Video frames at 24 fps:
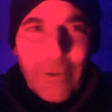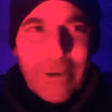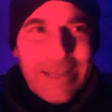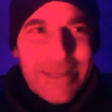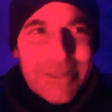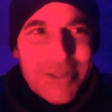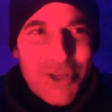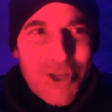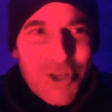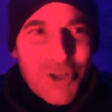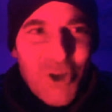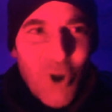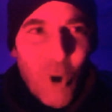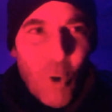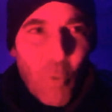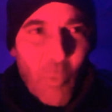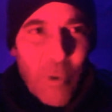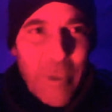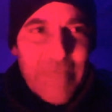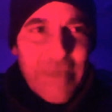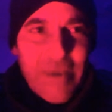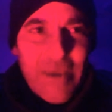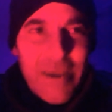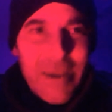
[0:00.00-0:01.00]
let's just go
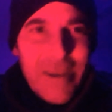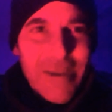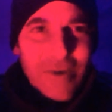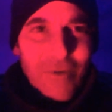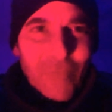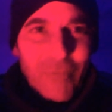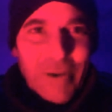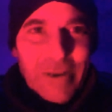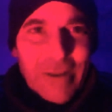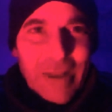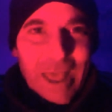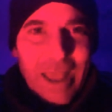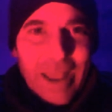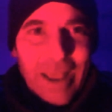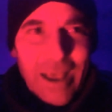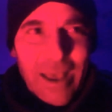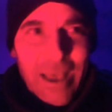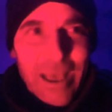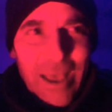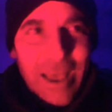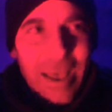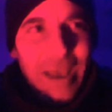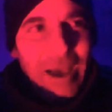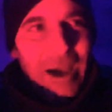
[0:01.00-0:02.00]
with like
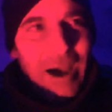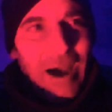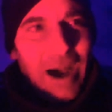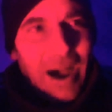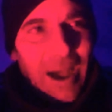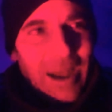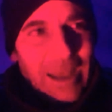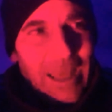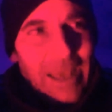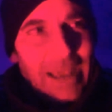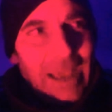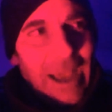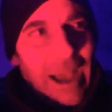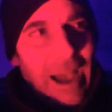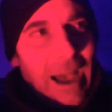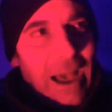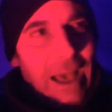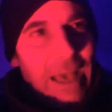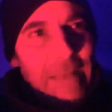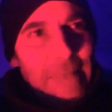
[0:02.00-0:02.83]
a...